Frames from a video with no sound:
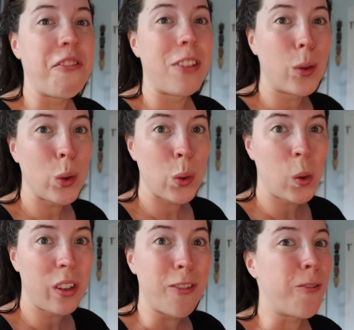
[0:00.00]
feels
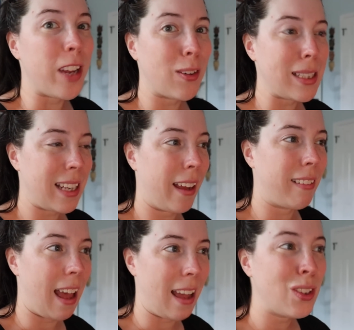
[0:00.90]
sort of fairy
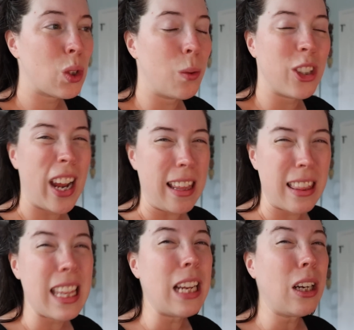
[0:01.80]
tale-esque, which I
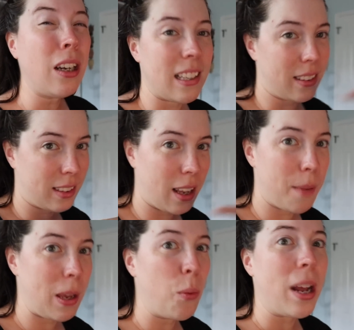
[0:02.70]
think is gonna
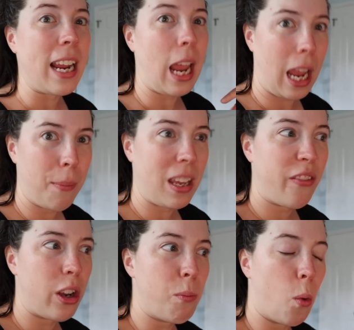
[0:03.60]
be what I aim
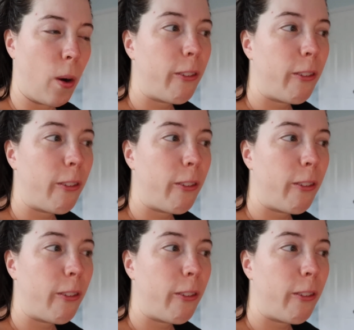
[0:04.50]
even more